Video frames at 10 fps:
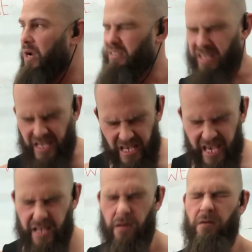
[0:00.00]
they
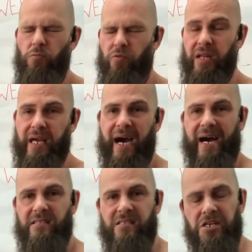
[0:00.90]
hit really
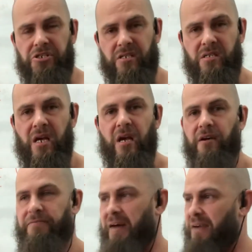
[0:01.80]
hard sessions
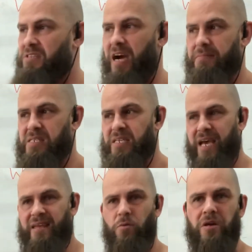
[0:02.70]
5 times a
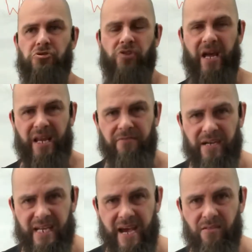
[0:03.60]
day. They want to train every
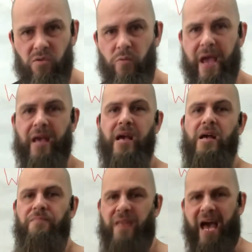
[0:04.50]
day of the week,
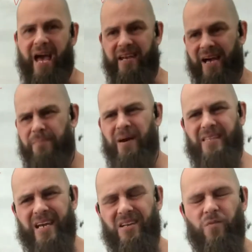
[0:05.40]
and by
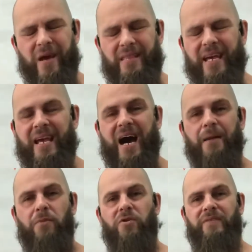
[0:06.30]
the end of the week, they
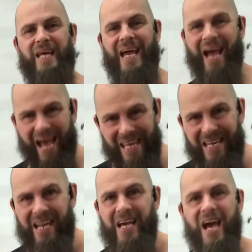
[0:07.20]
can't move and they hate
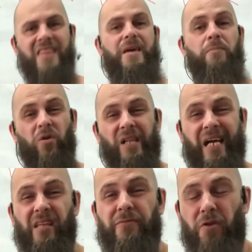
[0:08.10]
it, and they're more
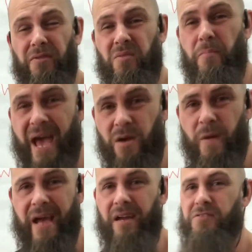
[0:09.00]
likely to fall off the
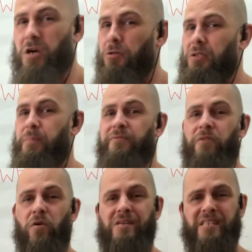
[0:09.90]
bandwagon. I've told you
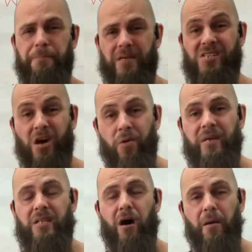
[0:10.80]
before, dip your toe
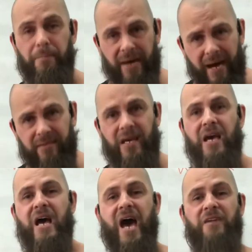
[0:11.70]
into the hot bath
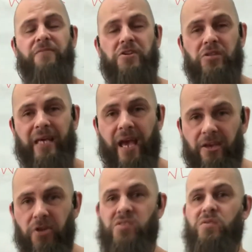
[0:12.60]
and eventually get
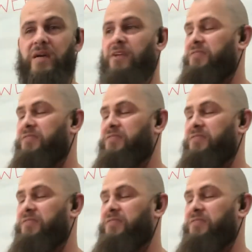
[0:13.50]
used to it.